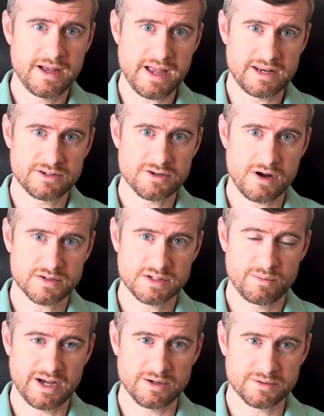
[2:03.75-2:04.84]
and it talks
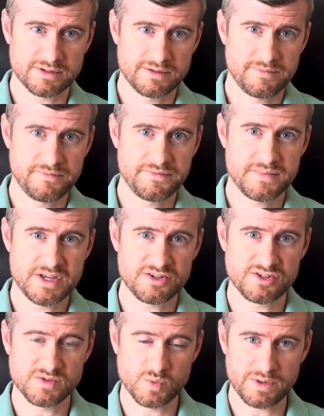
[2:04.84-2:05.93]
about
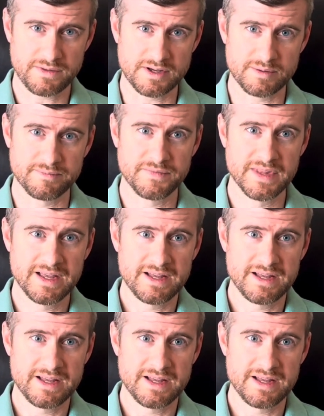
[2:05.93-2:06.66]
issues with them.